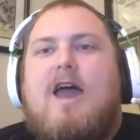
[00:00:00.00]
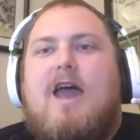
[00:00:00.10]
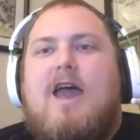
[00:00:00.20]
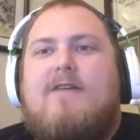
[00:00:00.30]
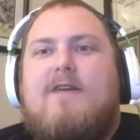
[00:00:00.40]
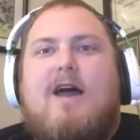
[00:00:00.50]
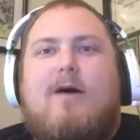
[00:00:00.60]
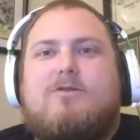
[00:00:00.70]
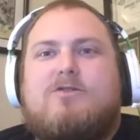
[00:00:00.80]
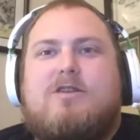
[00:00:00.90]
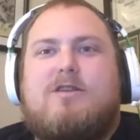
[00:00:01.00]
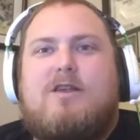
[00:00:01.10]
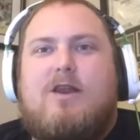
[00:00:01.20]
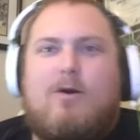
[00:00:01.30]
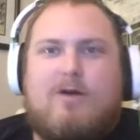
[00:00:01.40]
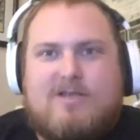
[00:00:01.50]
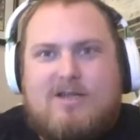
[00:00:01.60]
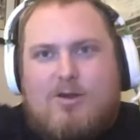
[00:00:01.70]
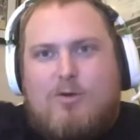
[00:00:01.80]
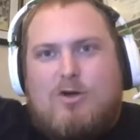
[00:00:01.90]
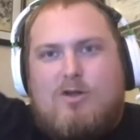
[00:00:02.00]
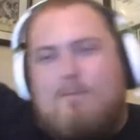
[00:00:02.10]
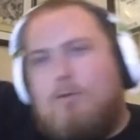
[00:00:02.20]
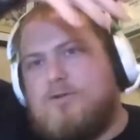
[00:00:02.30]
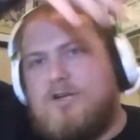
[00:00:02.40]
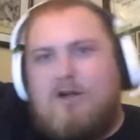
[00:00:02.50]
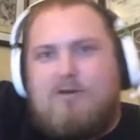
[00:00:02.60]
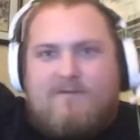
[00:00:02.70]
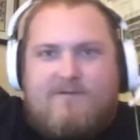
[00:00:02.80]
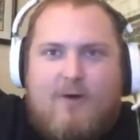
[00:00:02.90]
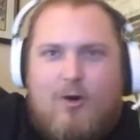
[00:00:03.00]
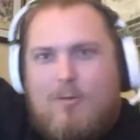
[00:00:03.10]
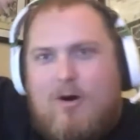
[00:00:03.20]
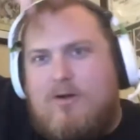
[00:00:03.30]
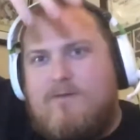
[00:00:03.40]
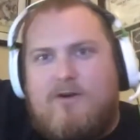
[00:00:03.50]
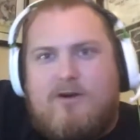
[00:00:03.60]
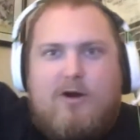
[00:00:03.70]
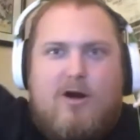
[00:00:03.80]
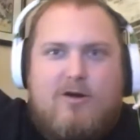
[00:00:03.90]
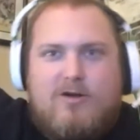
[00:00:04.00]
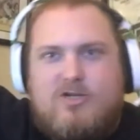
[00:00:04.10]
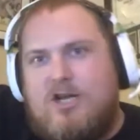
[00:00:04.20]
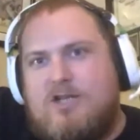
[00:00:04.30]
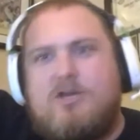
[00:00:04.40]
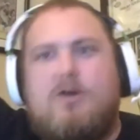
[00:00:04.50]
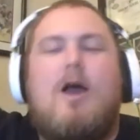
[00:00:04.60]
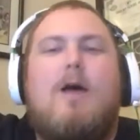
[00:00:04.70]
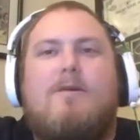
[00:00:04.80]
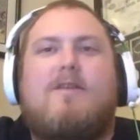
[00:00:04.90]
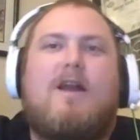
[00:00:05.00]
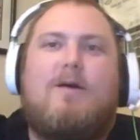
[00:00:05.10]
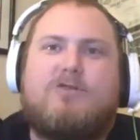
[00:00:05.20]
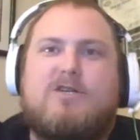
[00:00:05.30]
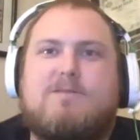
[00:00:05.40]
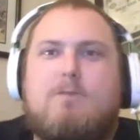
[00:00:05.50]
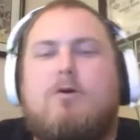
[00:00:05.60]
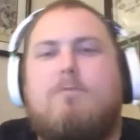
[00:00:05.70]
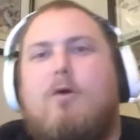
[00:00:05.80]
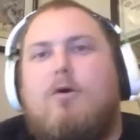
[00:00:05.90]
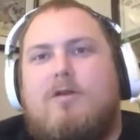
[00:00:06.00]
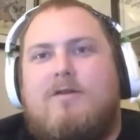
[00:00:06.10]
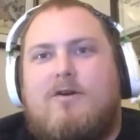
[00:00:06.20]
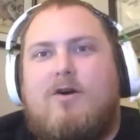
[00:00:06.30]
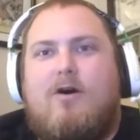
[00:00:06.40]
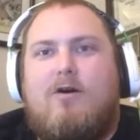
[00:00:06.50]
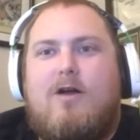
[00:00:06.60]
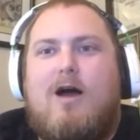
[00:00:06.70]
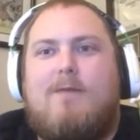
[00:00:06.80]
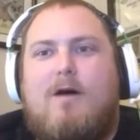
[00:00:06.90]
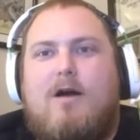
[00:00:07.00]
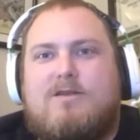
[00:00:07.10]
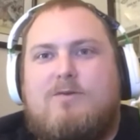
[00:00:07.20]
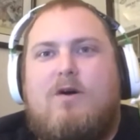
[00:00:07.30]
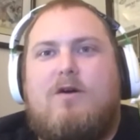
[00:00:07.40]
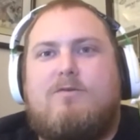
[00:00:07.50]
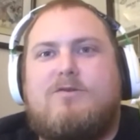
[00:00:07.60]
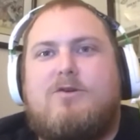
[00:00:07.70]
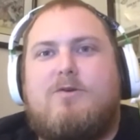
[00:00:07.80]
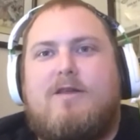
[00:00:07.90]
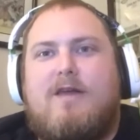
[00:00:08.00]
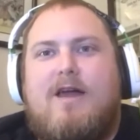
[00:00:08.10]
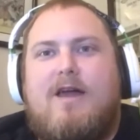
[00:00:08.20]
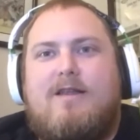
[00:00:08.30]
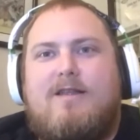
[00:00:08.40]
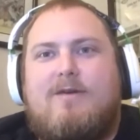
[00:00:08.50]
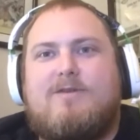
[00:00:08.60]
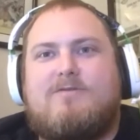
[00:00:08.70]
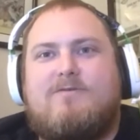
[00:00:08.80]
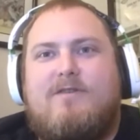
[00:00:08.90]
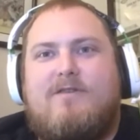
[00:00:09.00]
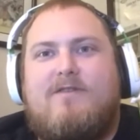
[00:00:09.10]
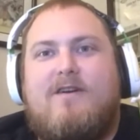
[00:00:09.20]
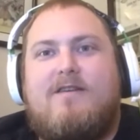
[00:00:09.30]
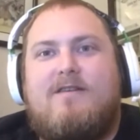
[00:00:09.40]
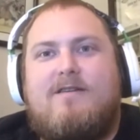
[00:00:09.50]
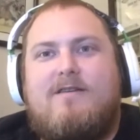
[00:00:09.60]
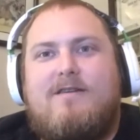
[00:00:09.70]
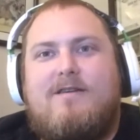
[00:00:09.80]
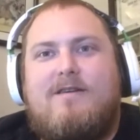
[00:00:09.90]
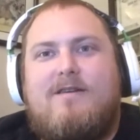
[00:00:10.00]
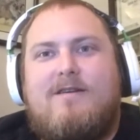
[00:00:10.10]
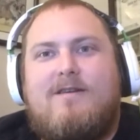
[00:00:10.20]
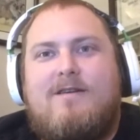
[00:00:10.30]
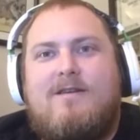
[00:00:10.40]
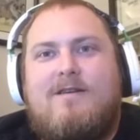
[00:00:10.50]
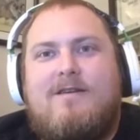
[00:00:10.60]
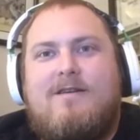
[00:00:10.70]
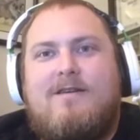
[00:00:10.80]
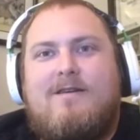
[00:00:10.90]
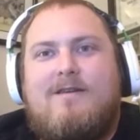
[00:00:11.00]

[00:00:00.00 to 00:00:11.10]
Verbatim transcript: And then I would, you know, because it throws all that multicolored foam all over your car and shit too. But then I would just smoke a bowl in the car and hot box it while I was doing that. And that was really fun. It's not bad, yeah.